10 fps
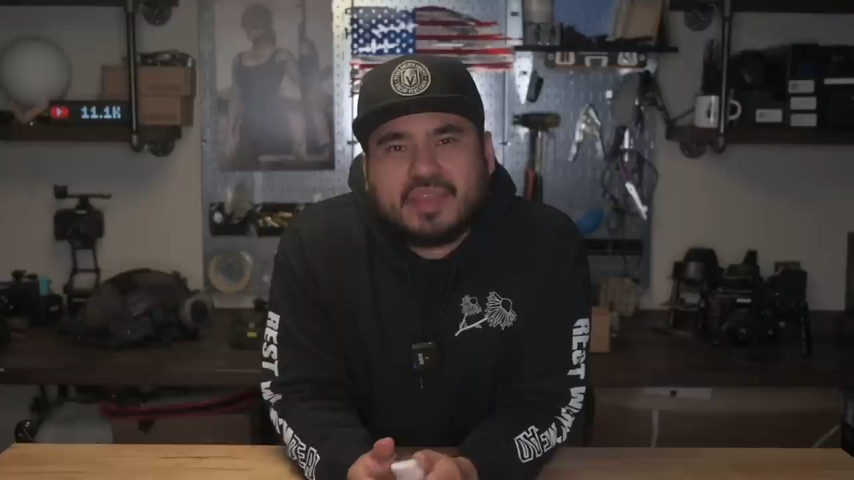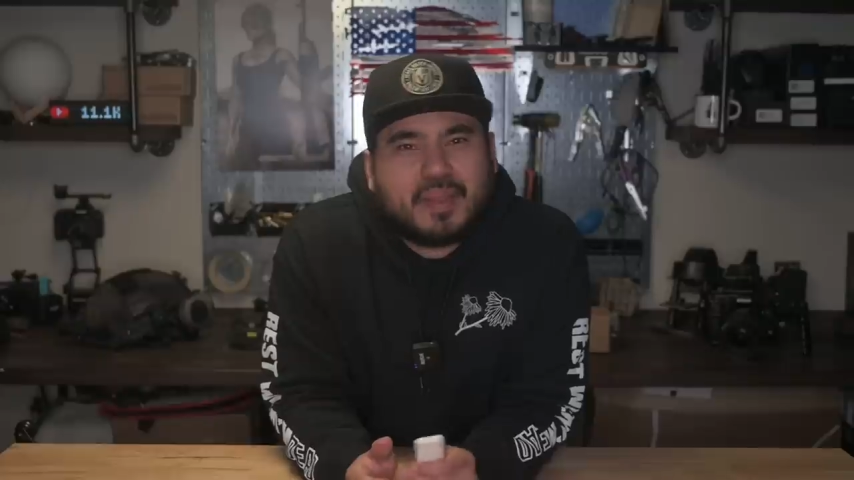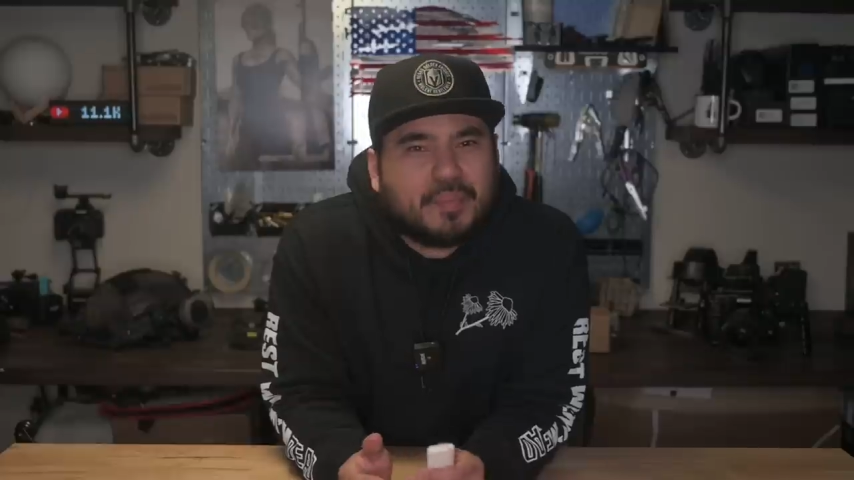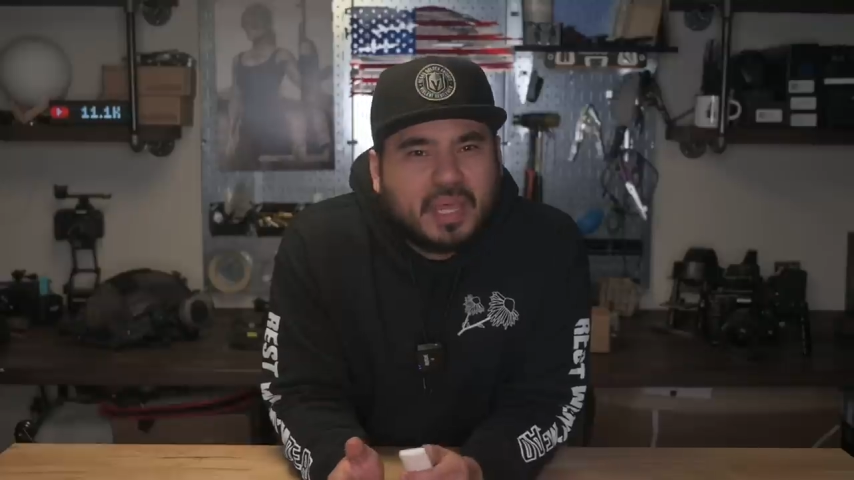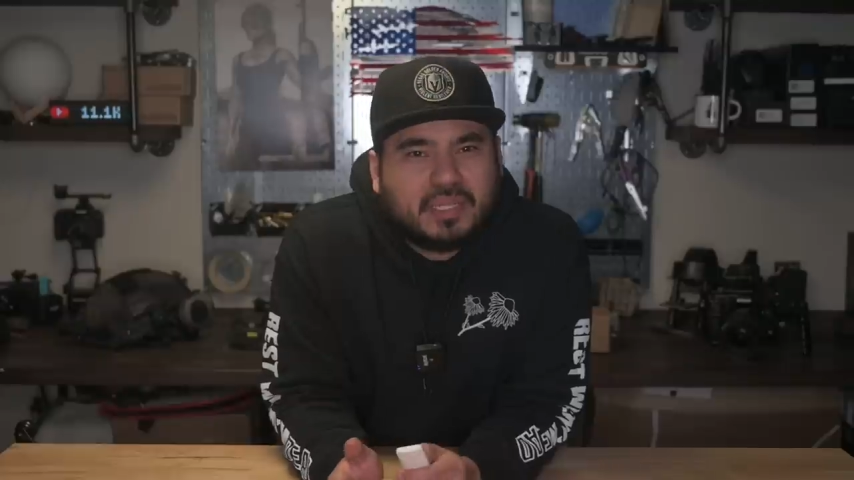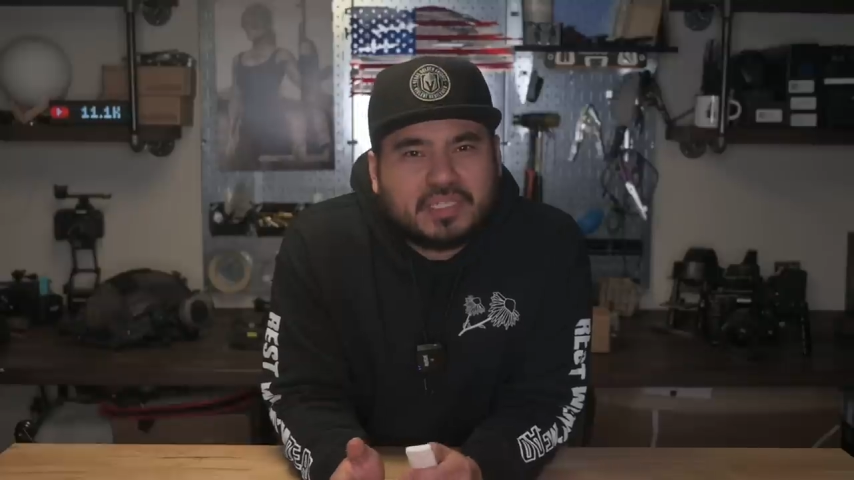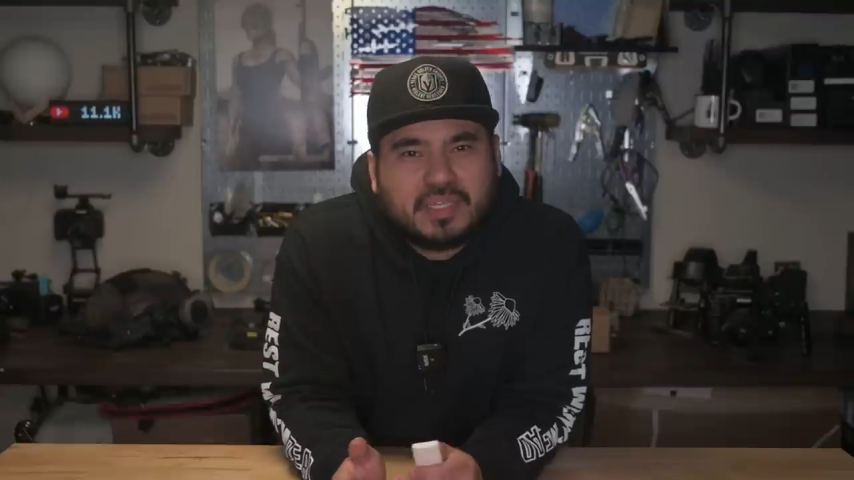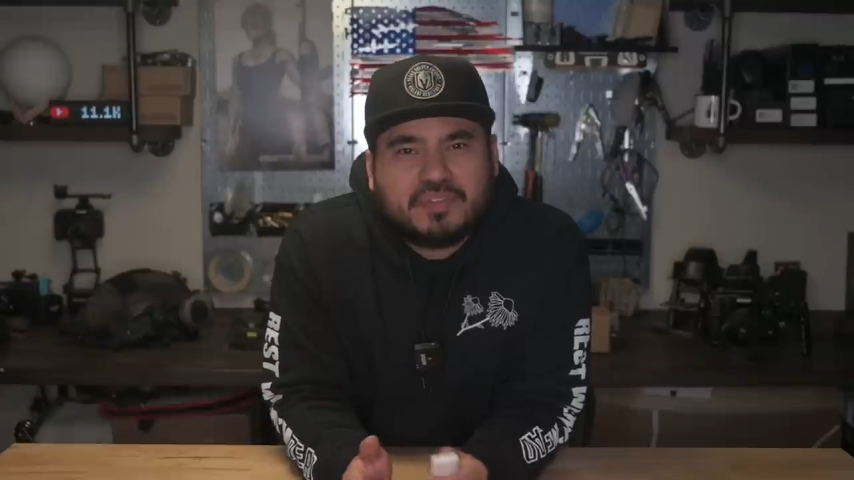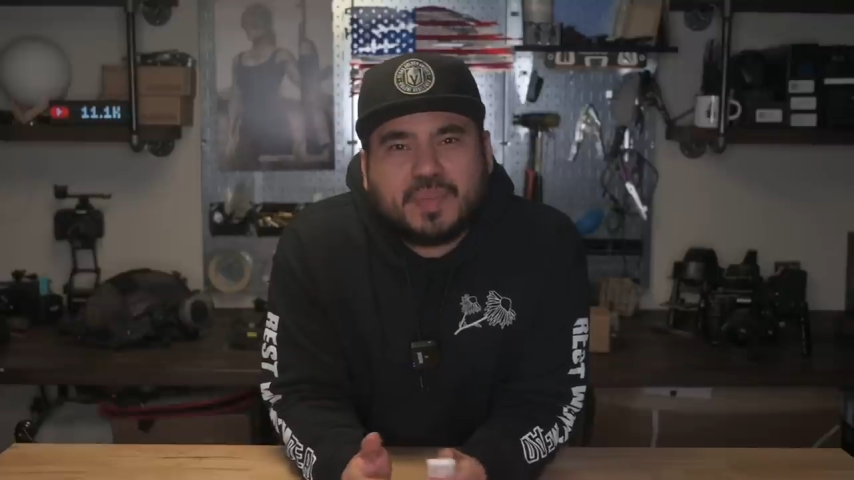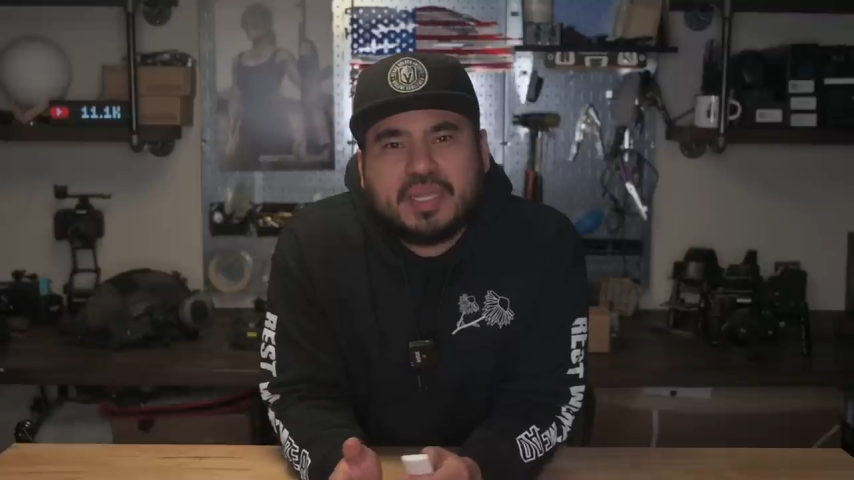that balance
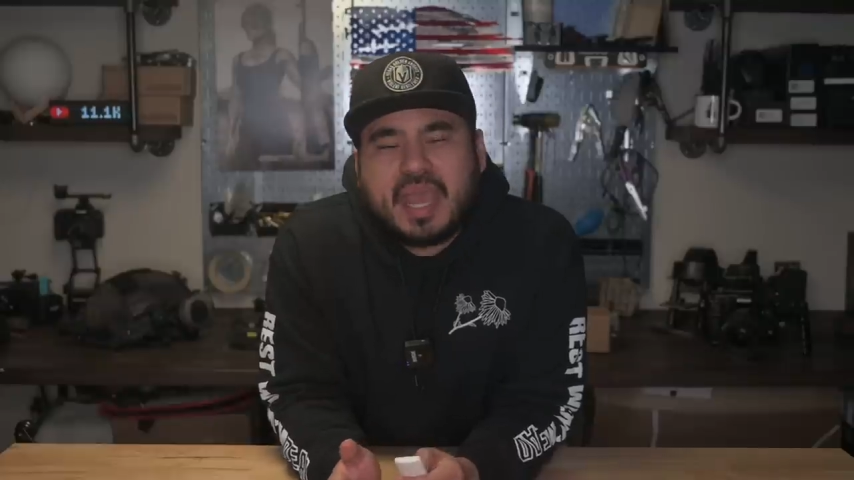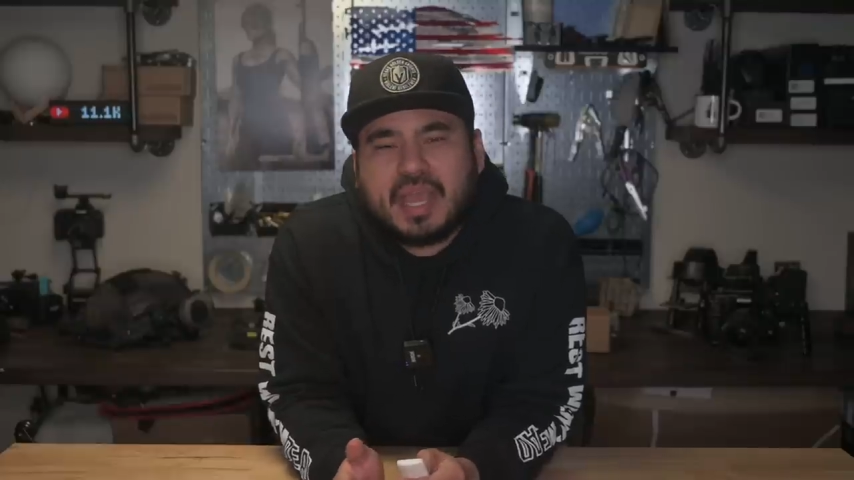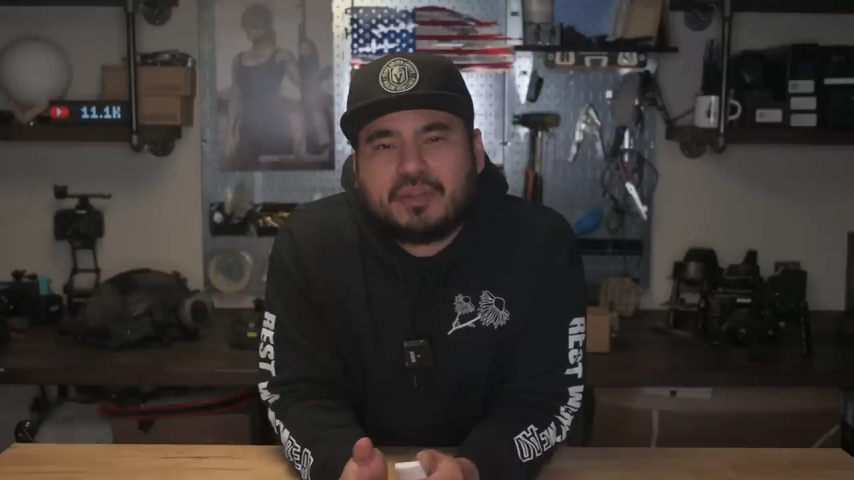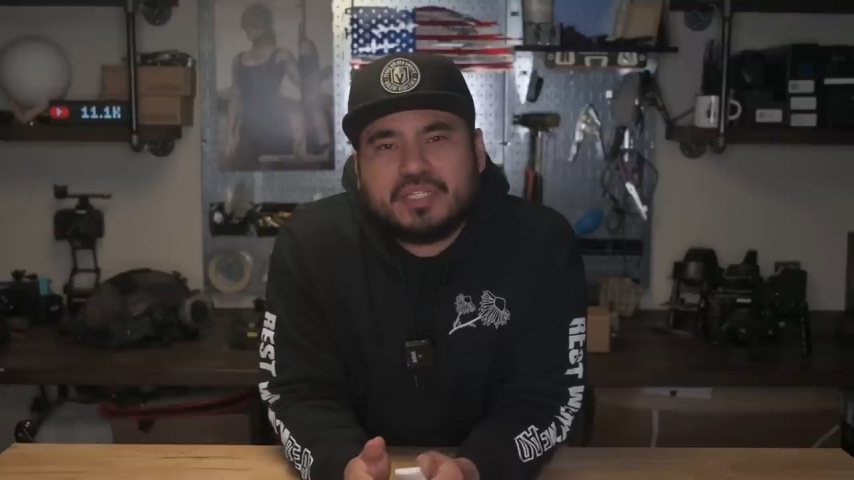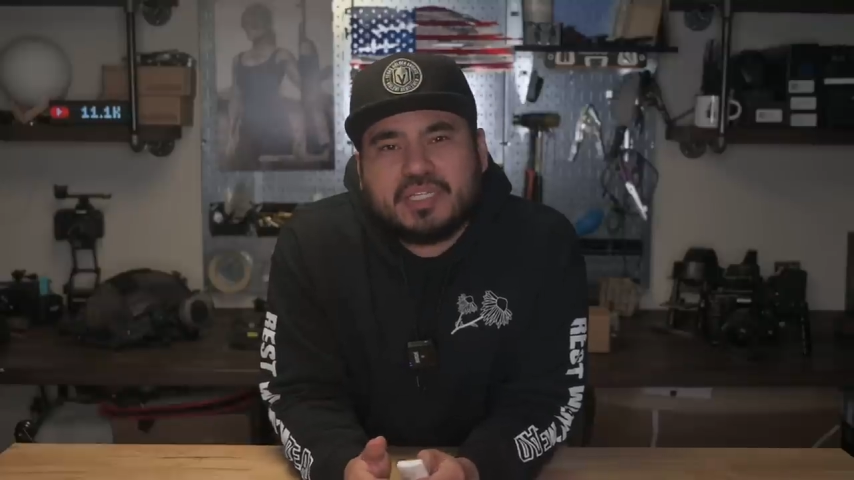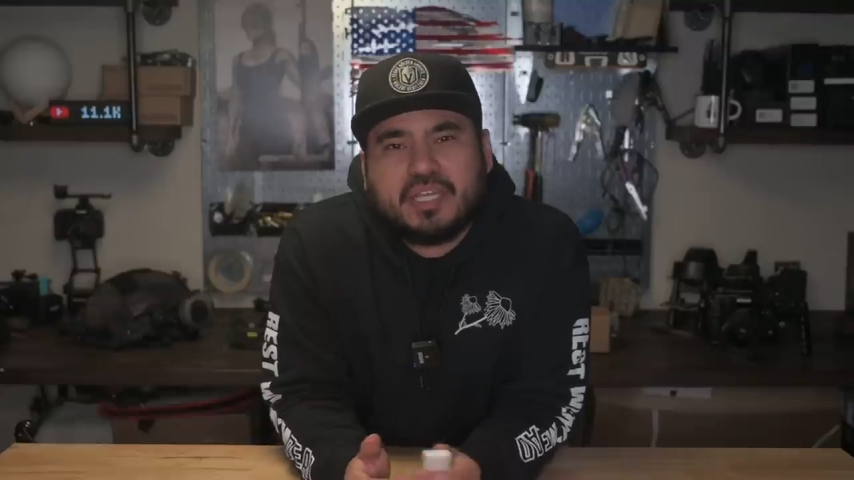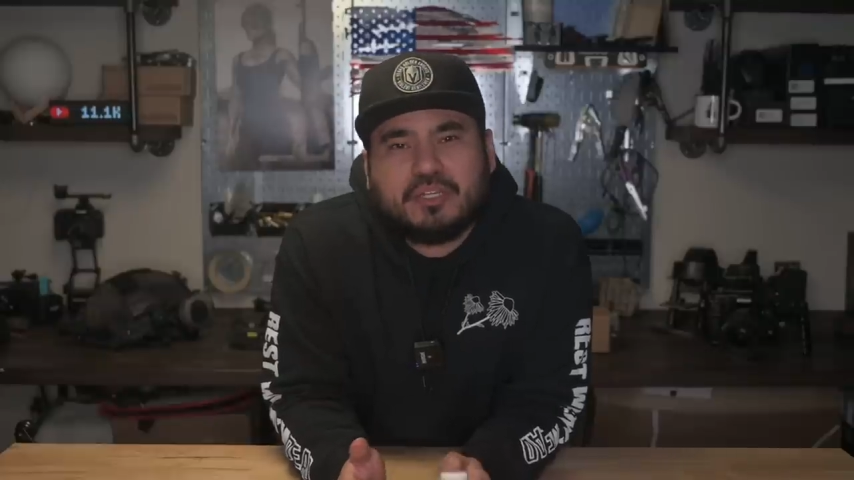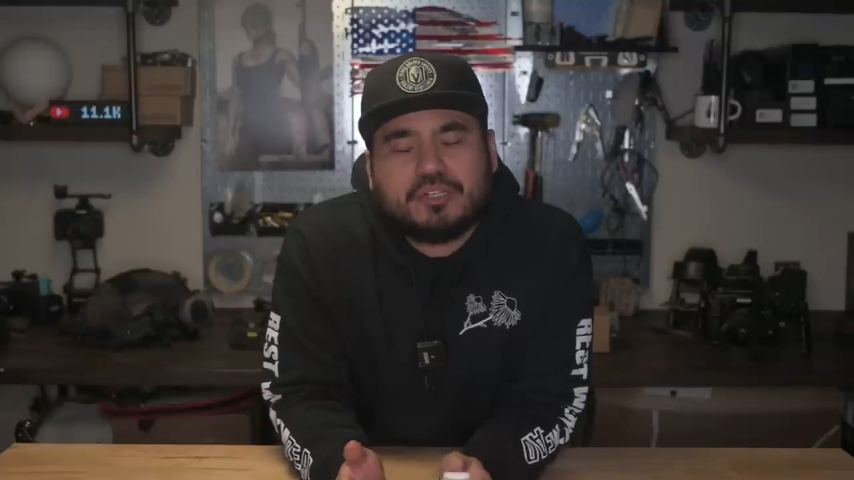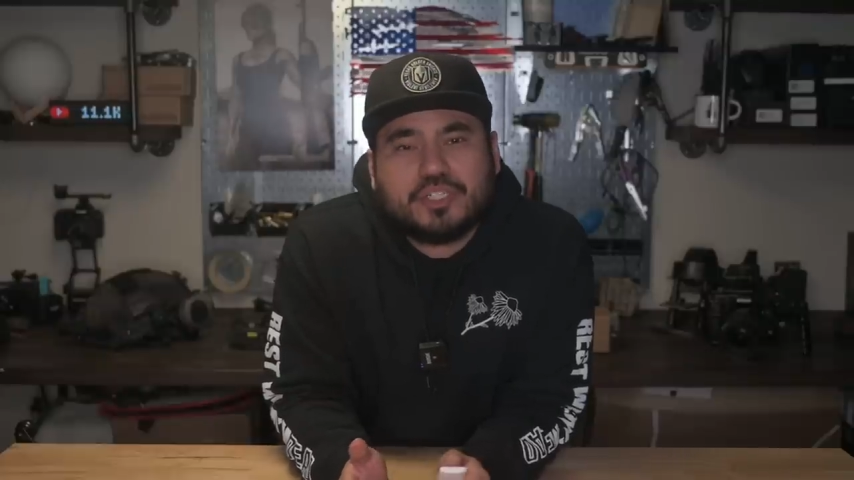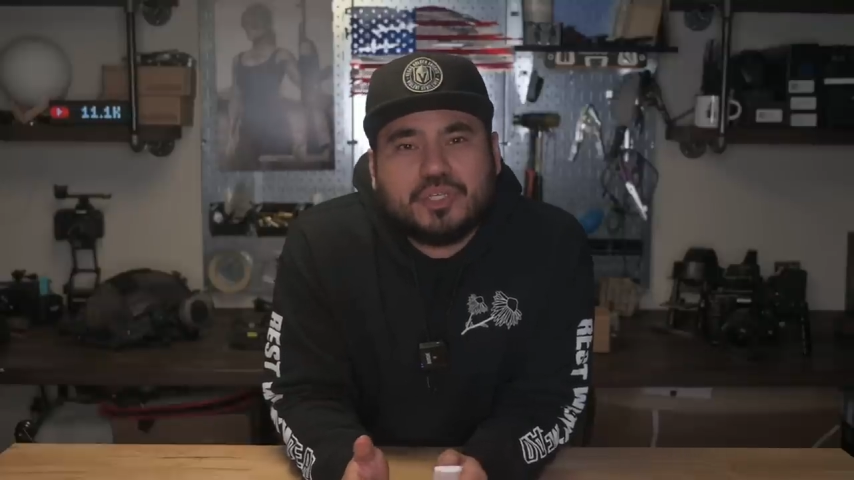of speed and accuracy
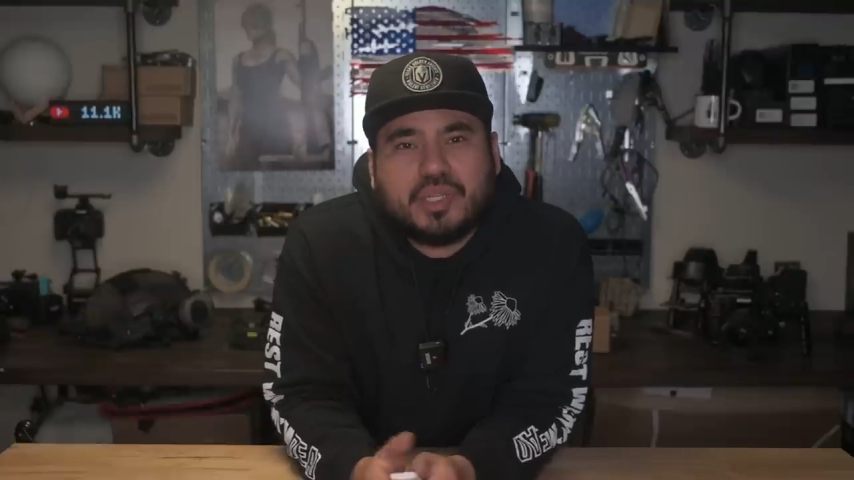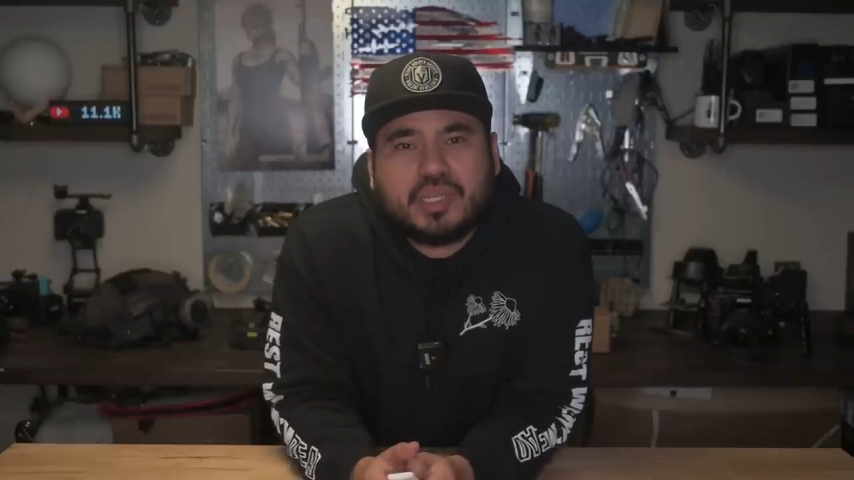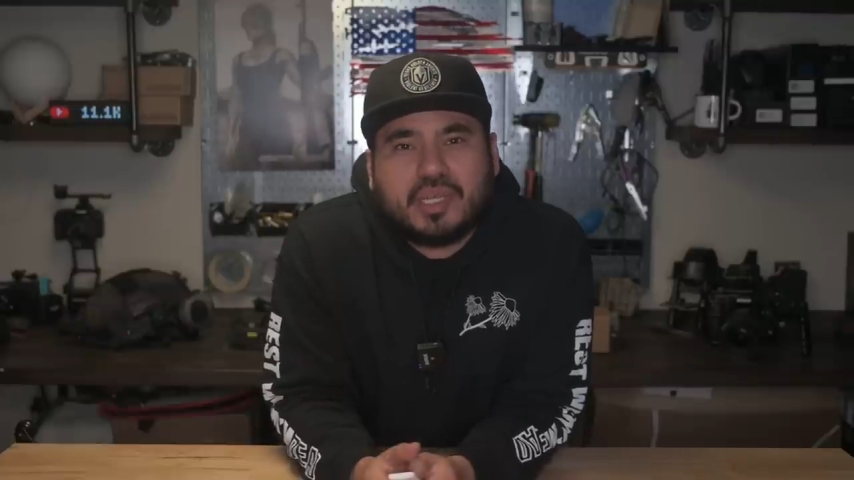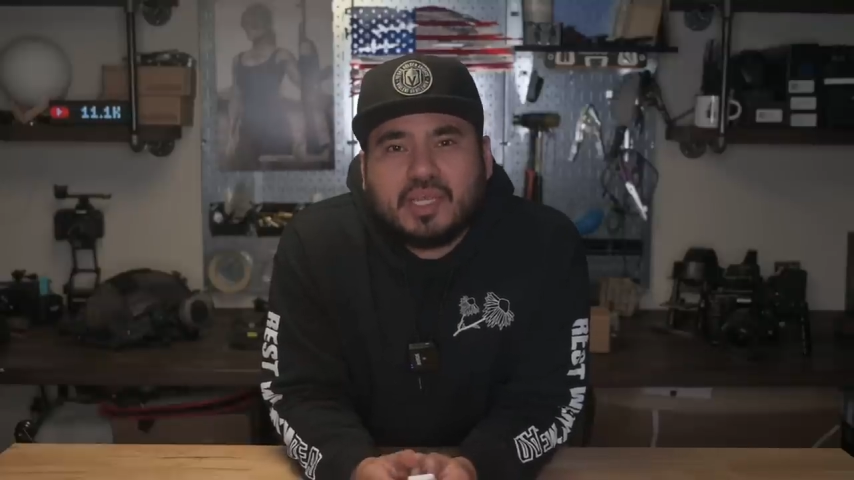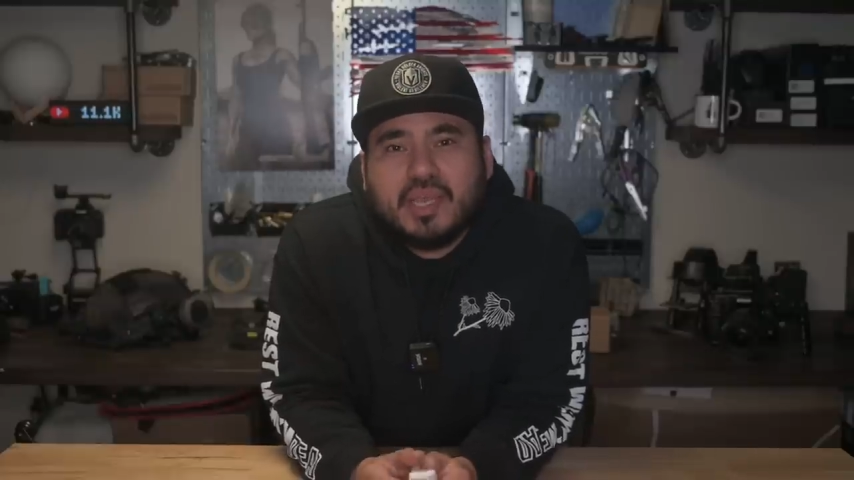in your shooting.